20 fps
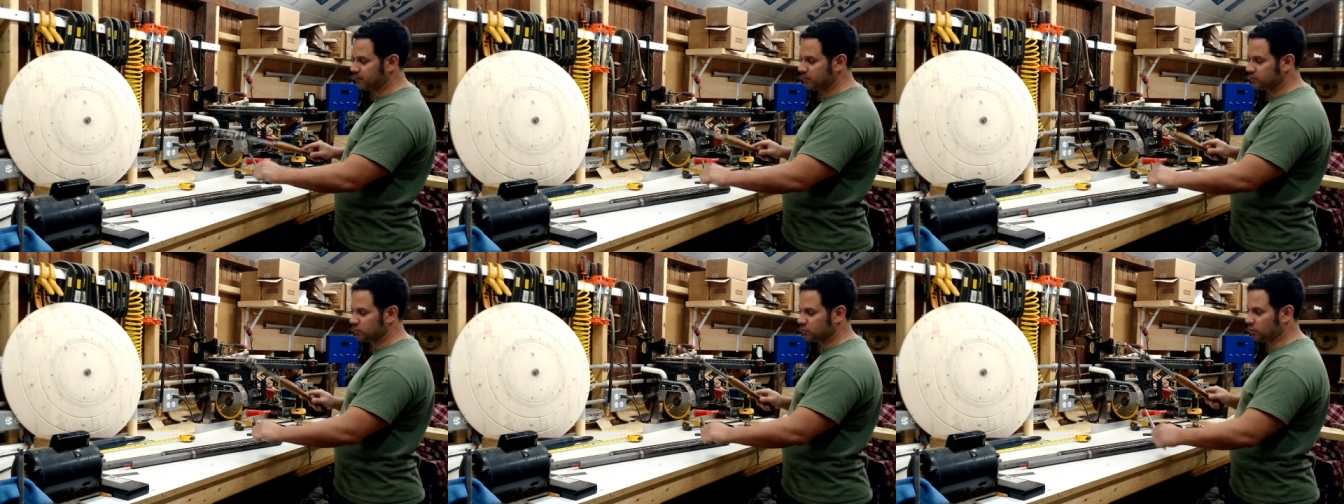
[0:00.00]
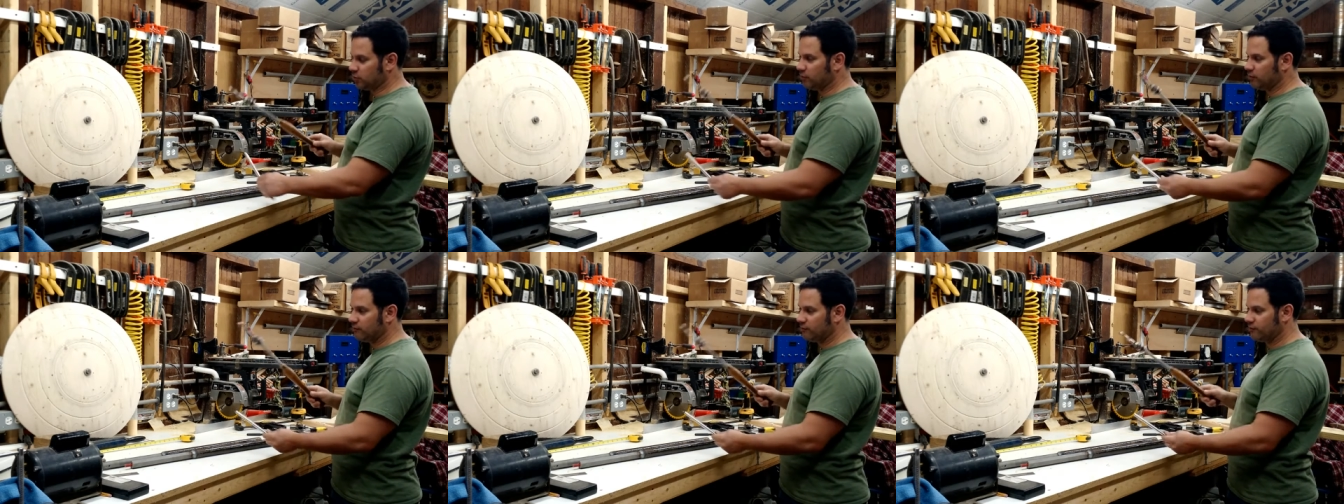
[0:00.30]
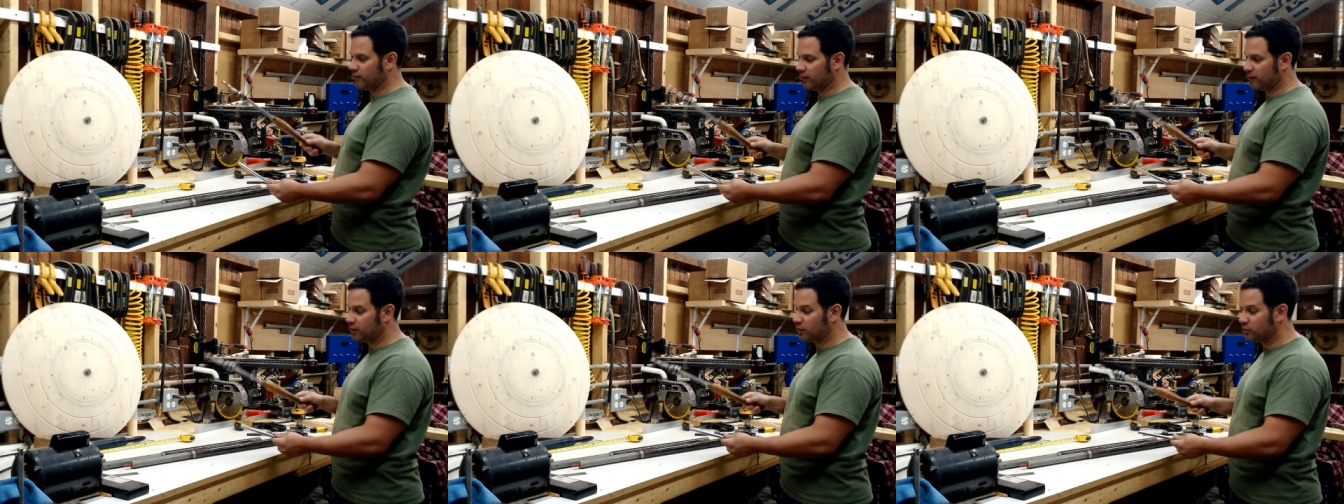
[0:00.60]
So
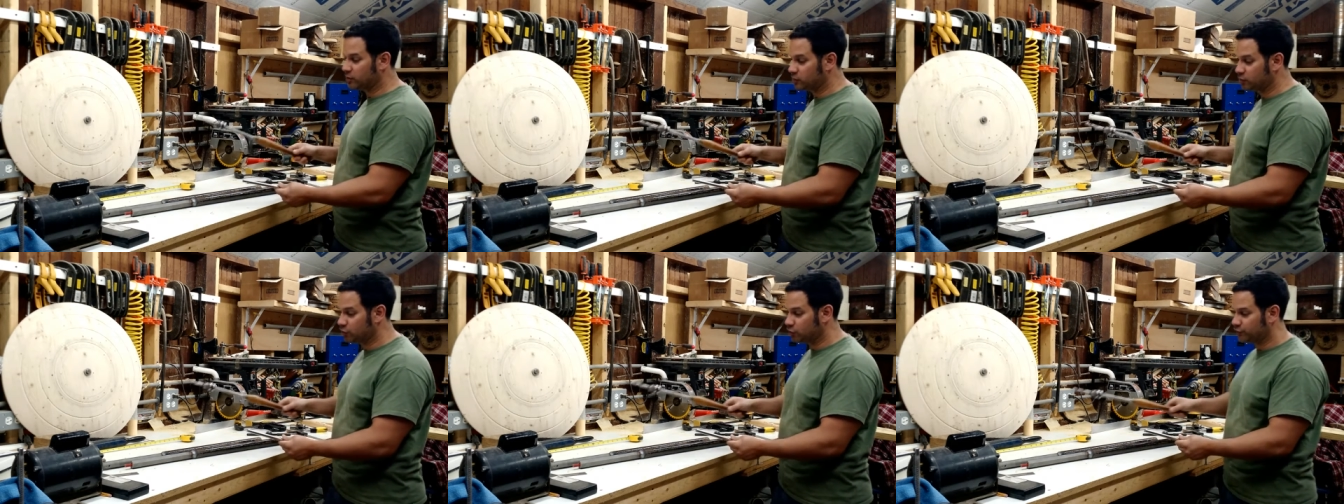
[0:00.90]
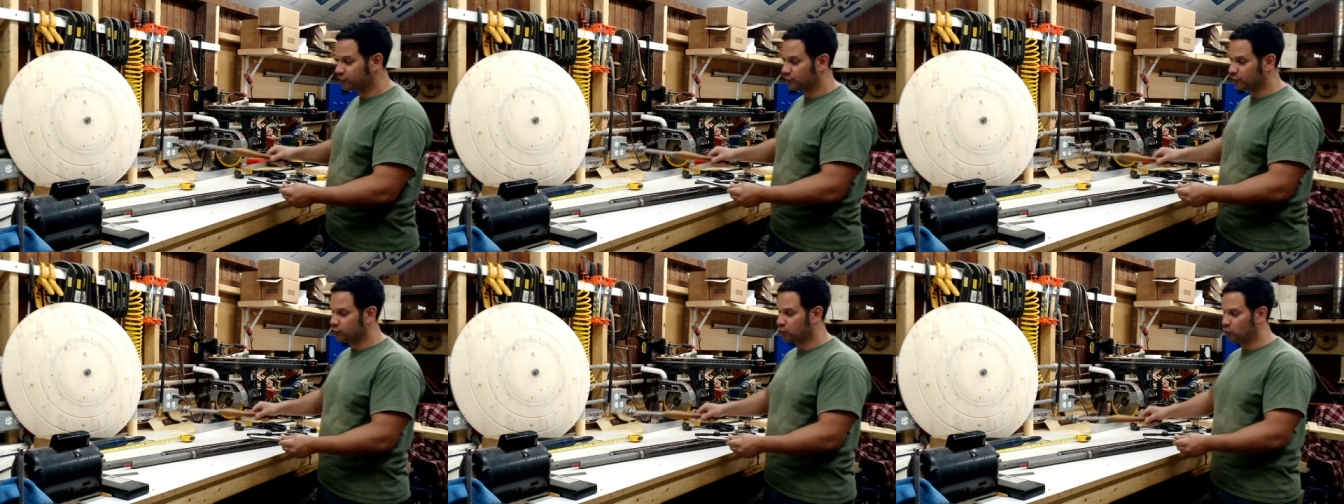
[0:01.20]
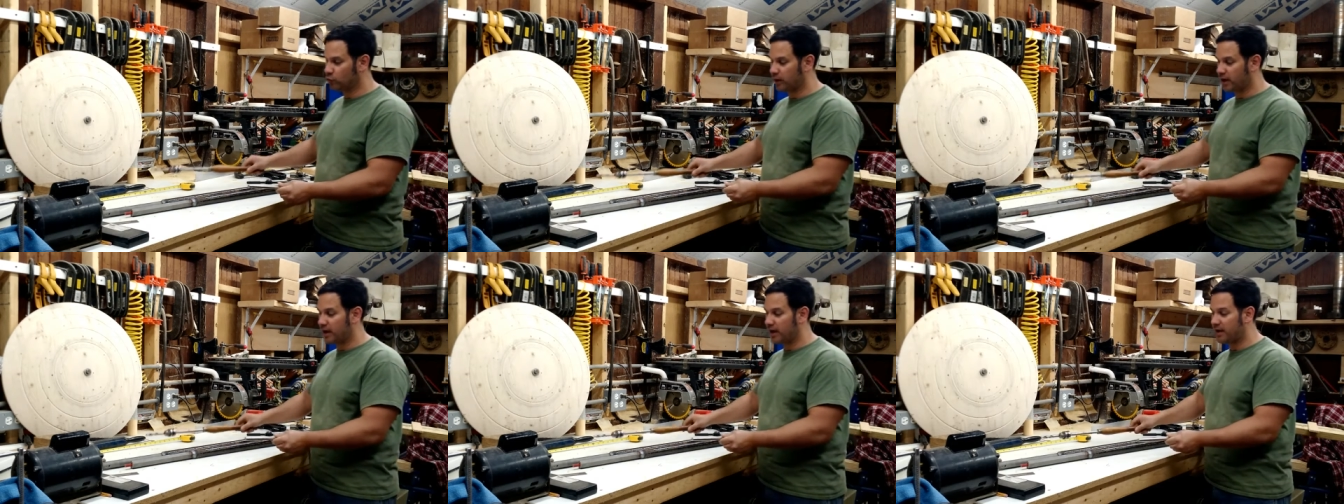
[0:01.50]
very useful
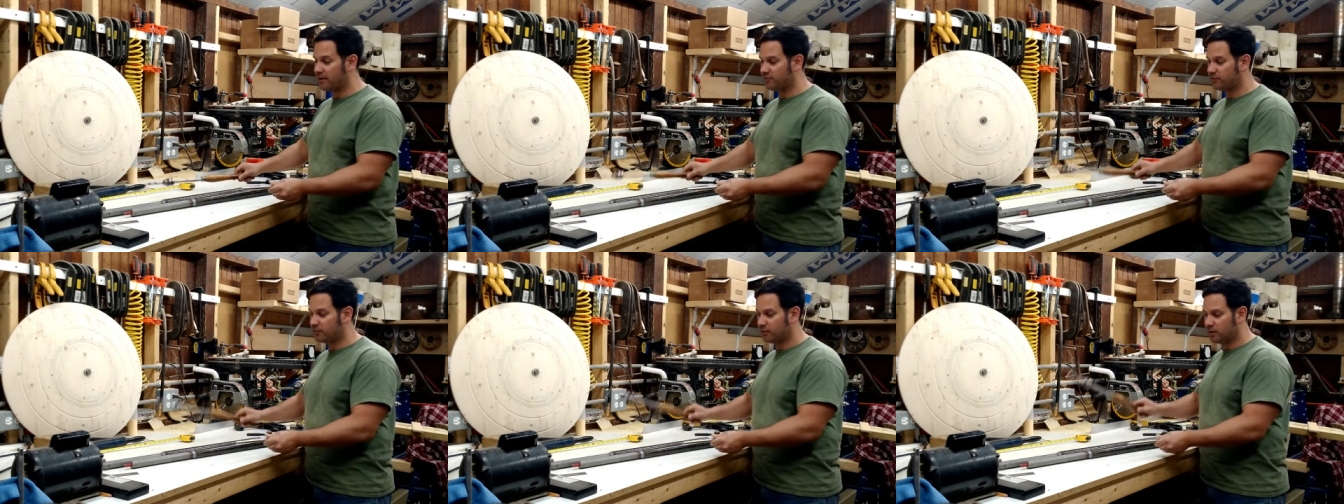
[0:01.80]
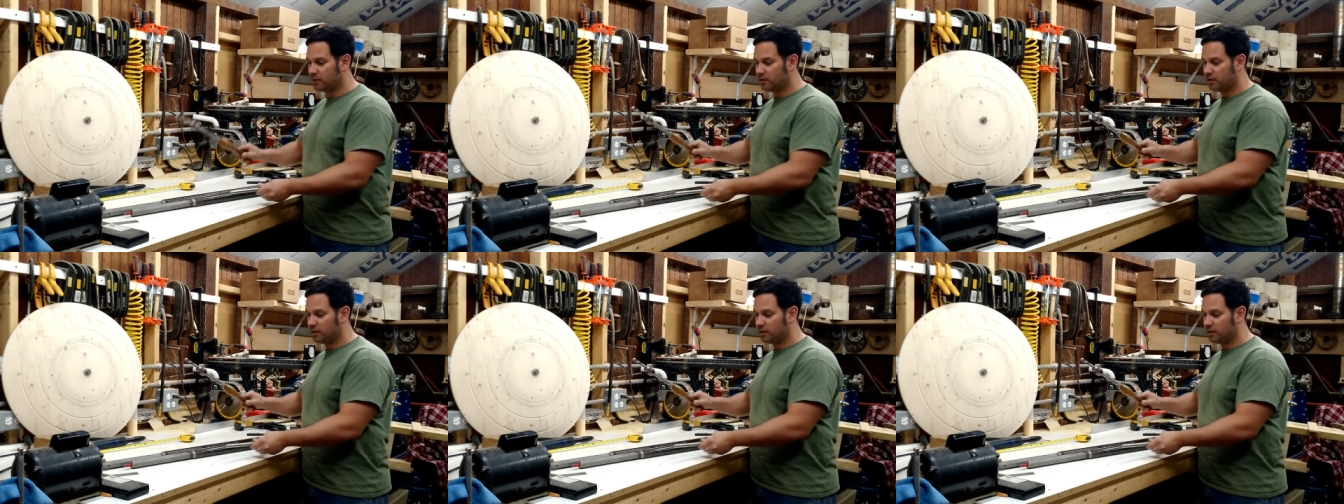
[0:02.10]
tool to have.